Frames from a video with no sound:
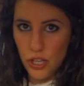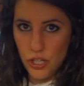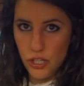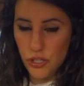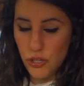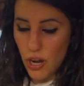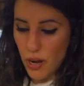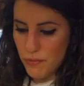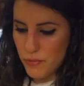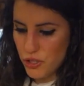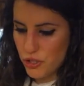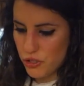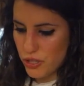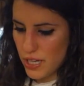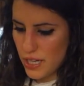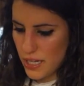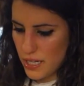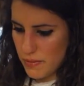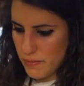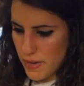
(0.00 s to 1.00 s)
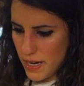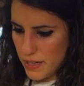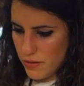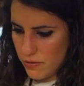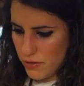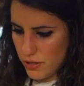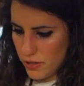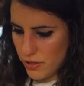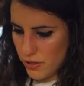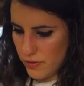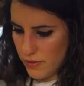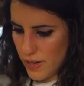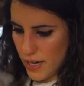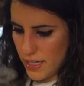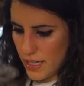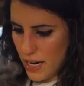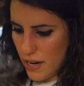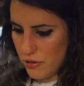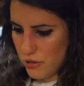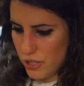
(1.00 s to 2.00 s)
So I'm straining my orzo
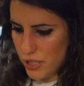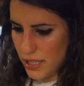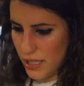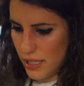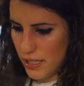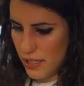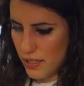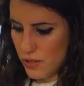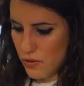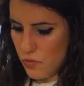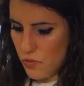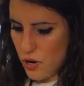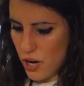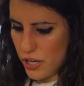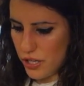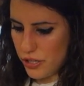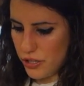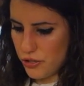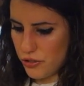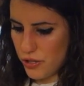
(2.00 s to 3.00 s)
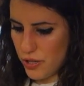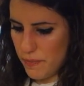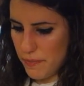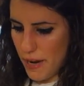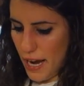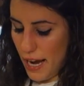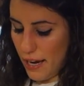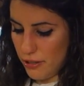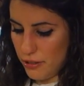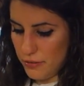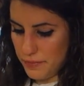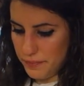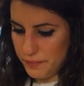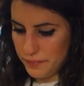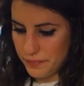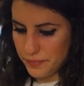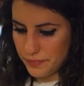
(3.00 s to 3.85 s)
right now, just letting the water drip out.